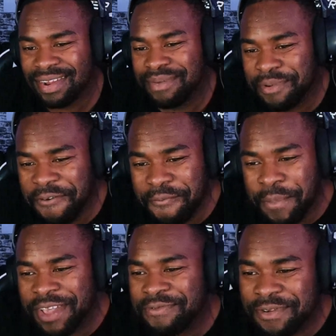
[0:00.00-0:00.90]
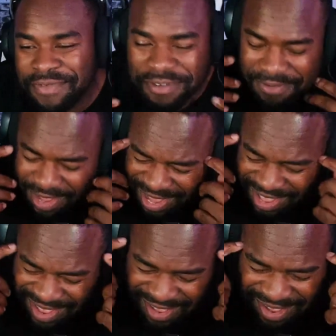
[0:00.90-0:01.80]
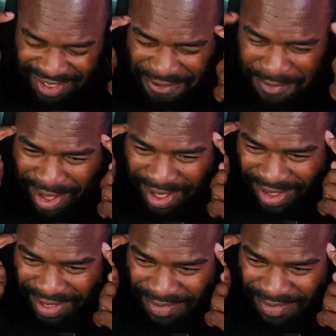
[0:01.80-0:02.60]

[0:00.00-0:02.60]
They both mess with you, like, in your mind,